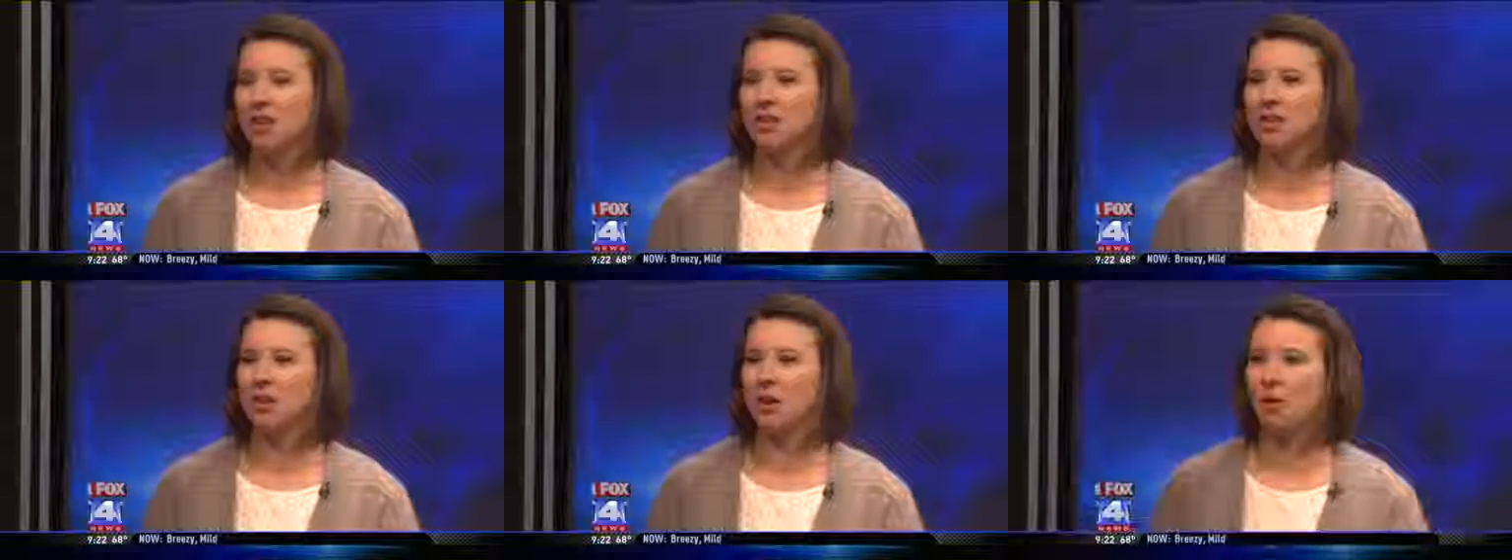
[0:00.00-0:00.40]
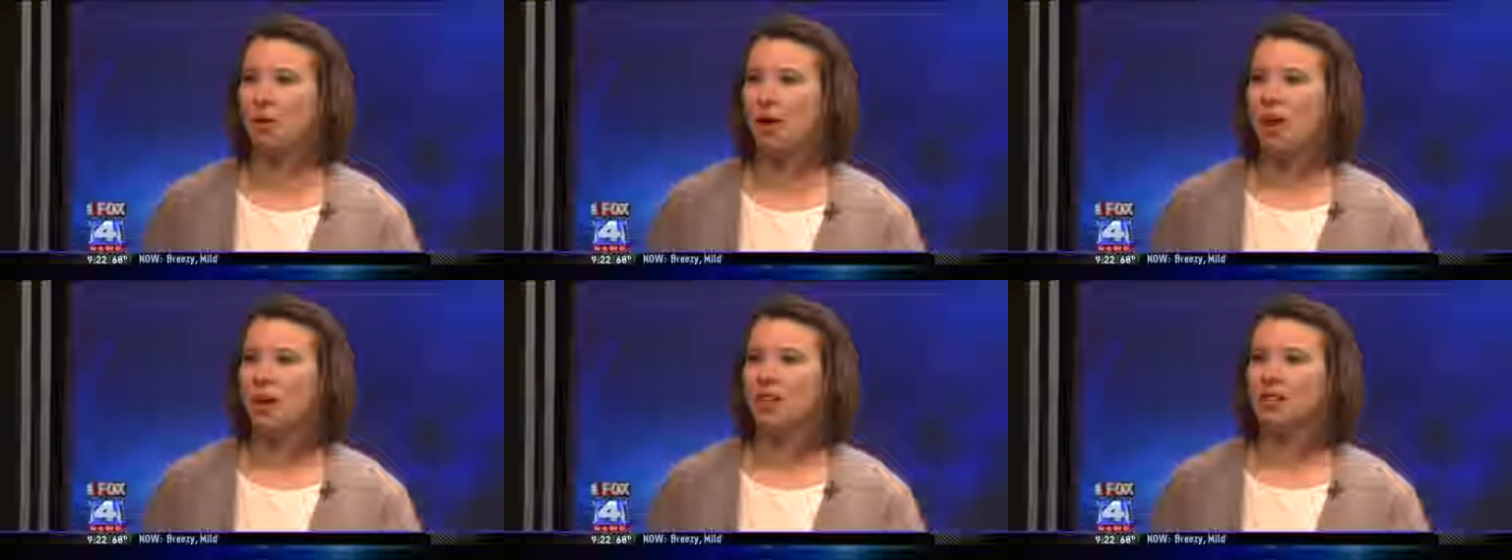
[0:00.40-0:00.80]

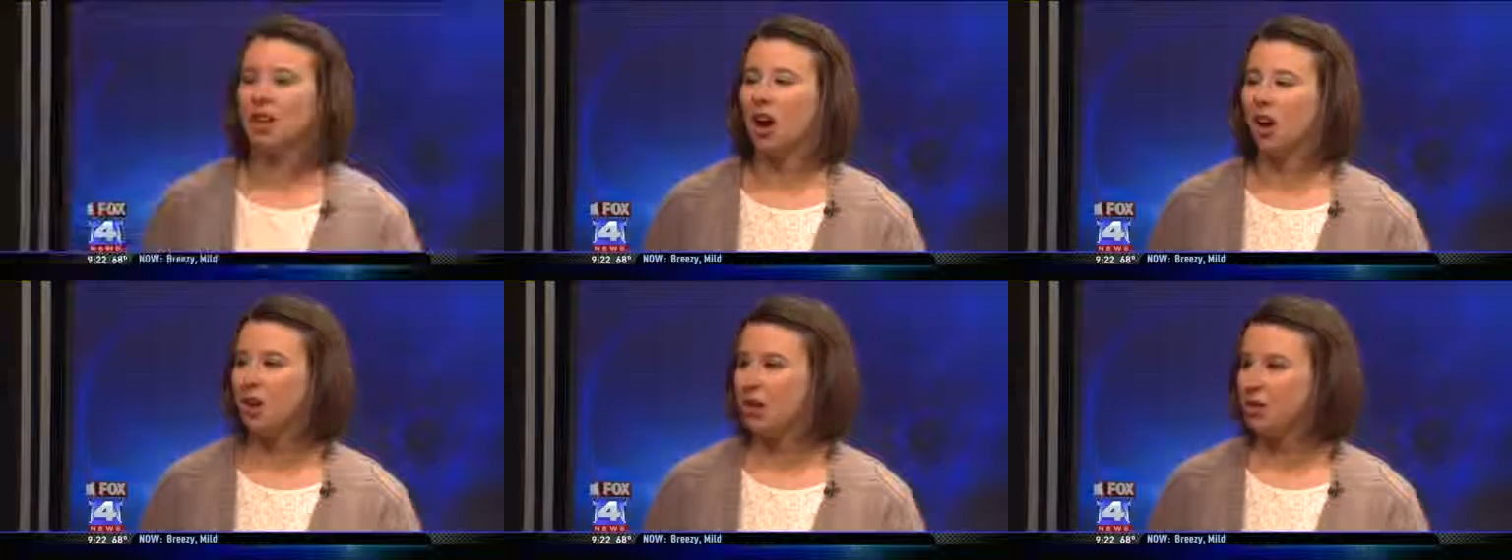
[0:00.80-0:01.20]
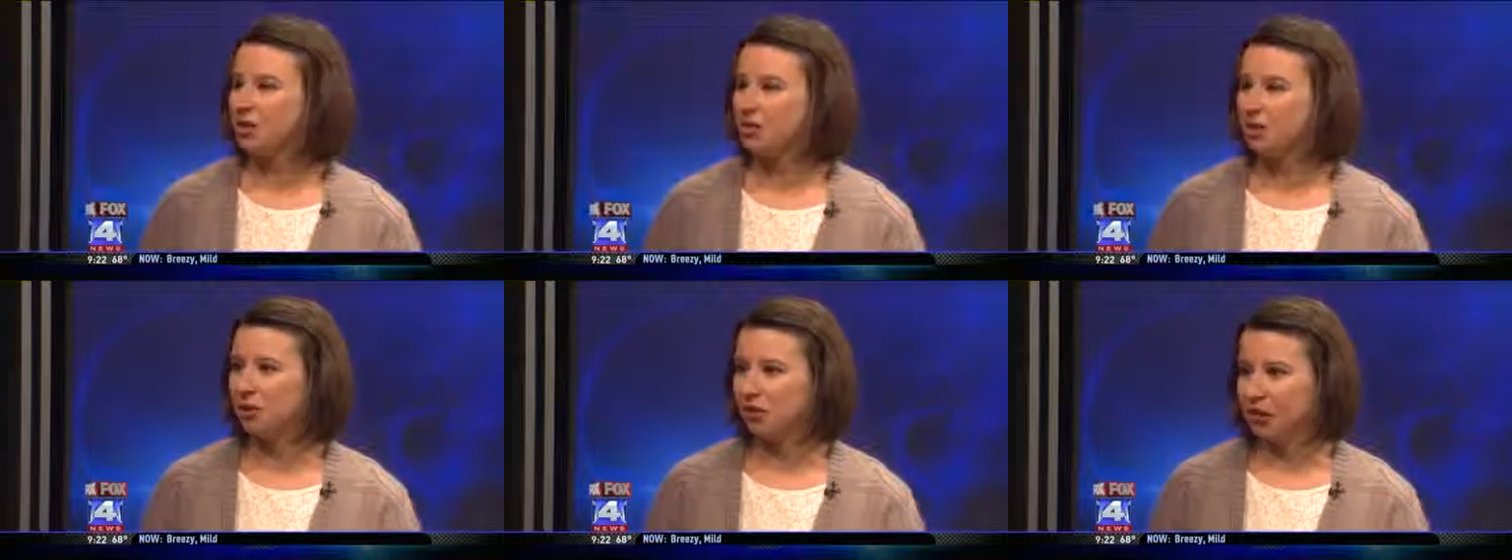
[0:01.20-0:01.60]
So talking
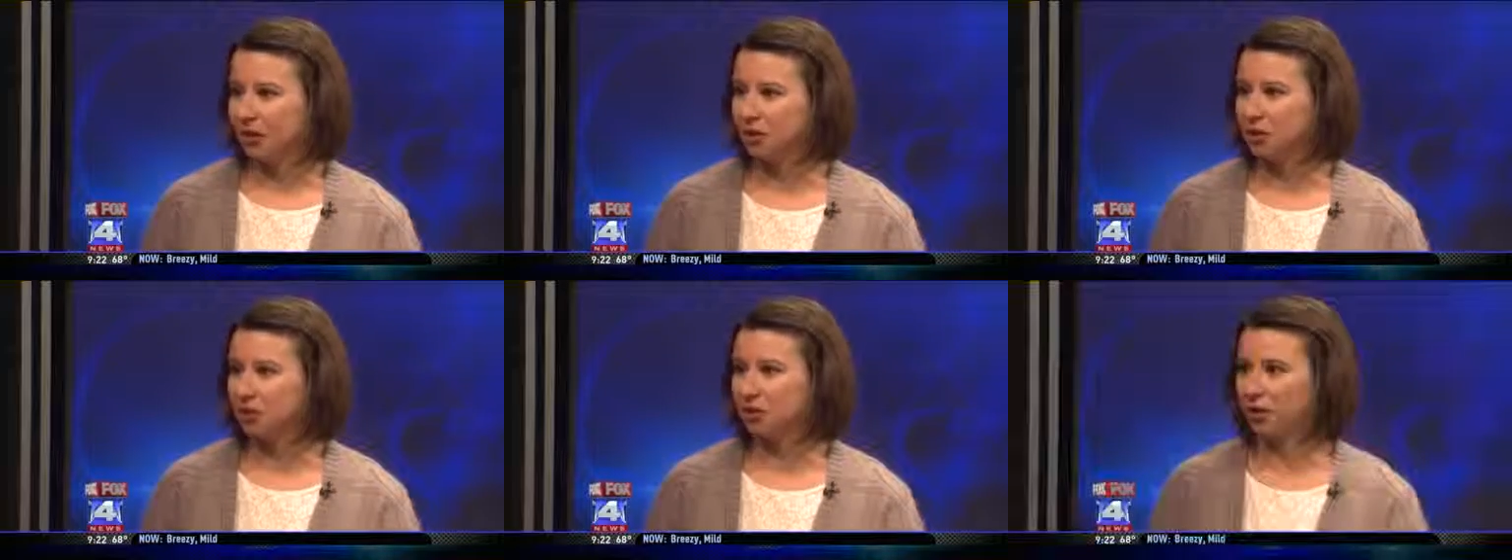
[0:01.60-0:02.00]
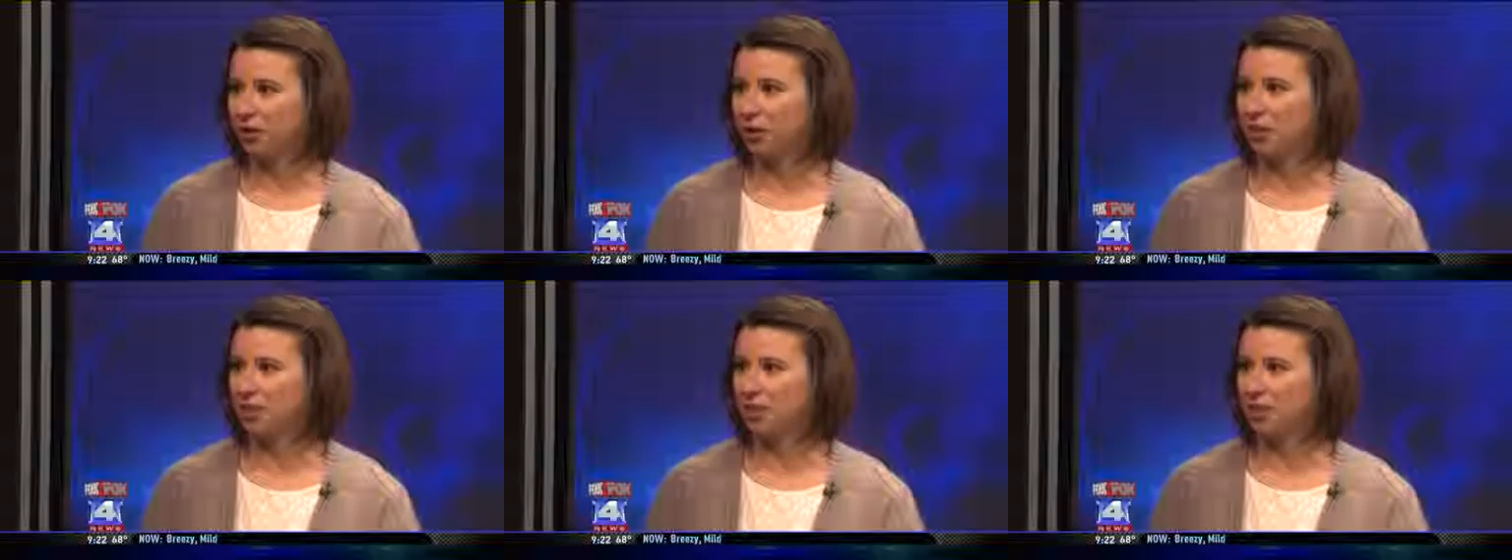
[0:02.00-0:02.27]
to your young children